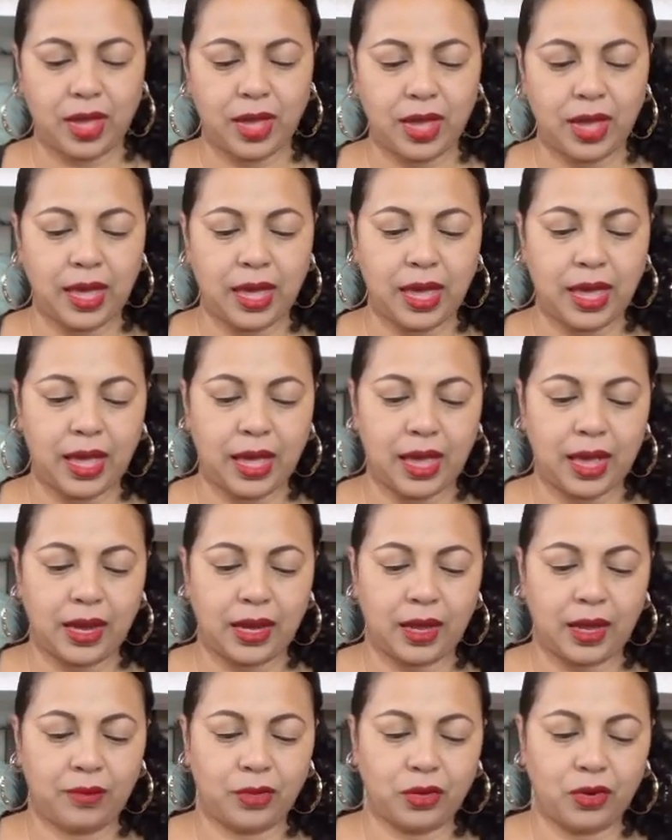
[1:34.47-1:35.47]
And
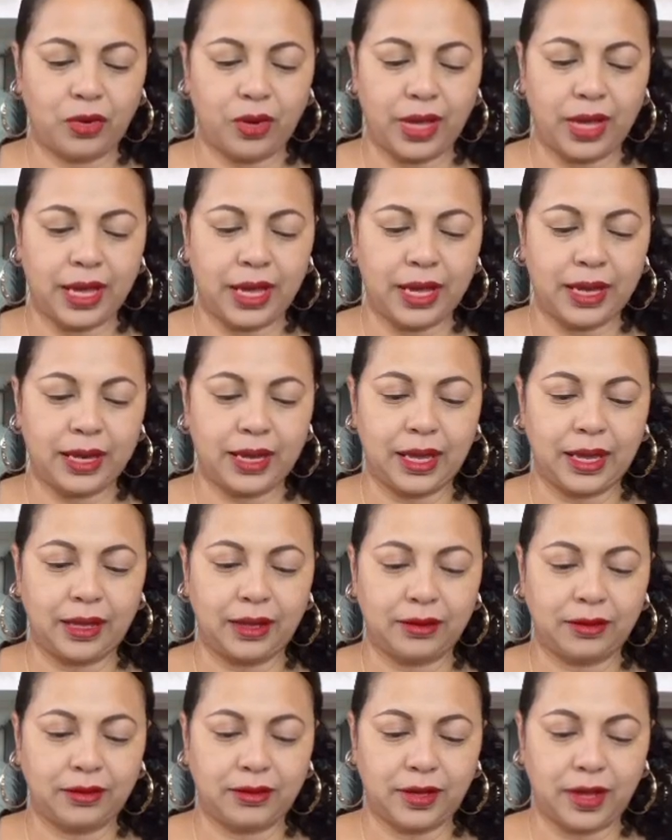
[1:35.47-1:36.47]
I'm gonna go ahead
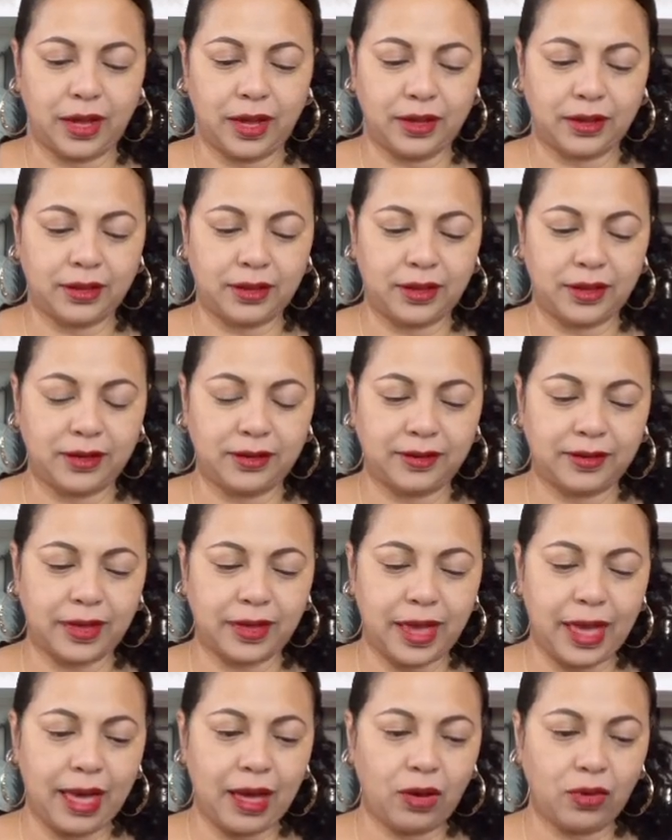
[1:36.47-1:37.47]
and take this
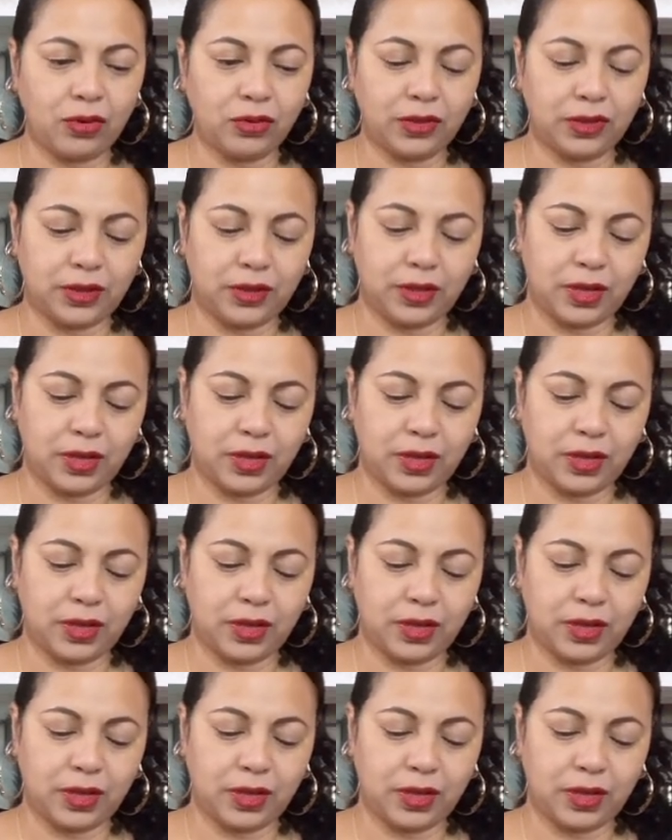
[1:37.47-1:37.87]
out.